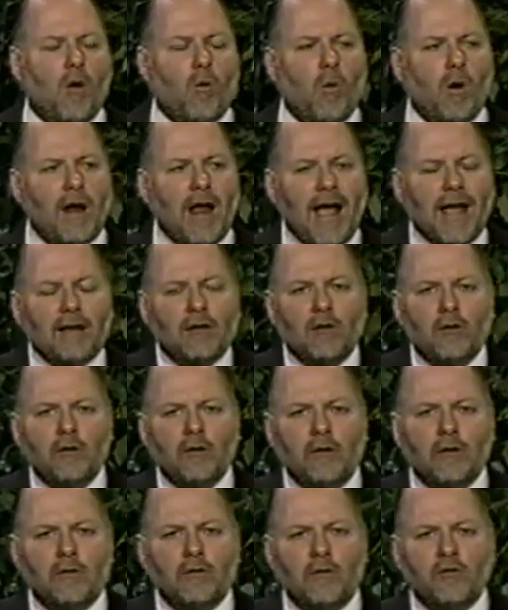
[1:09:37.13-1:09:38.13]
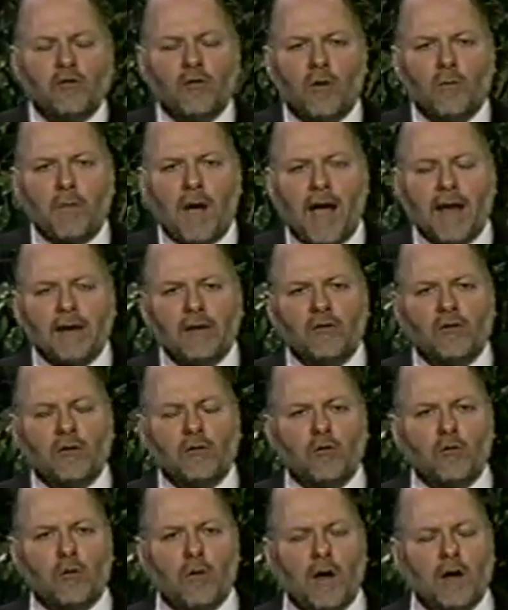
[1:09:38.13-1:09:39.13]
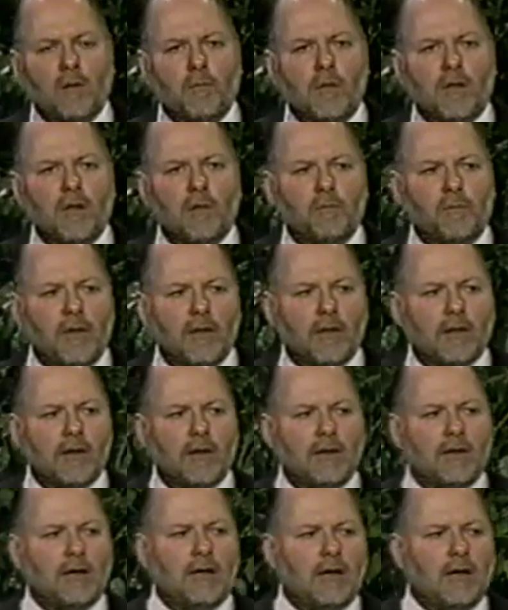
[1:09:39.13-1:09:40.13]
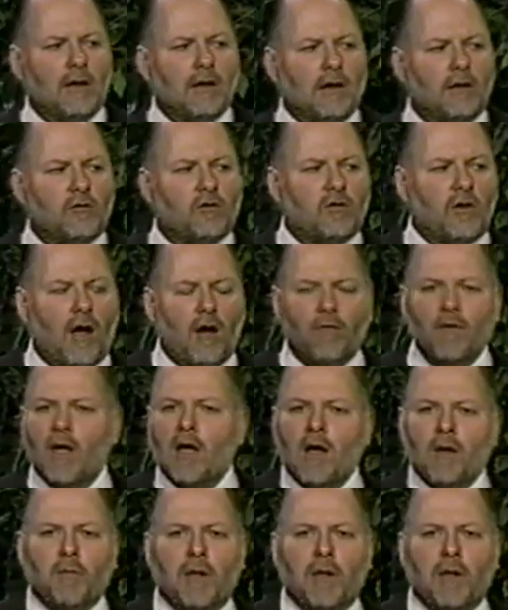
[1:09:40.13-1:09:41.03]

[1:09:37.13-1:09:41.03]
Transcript: What I learned is your body's incredible ability to heal itself.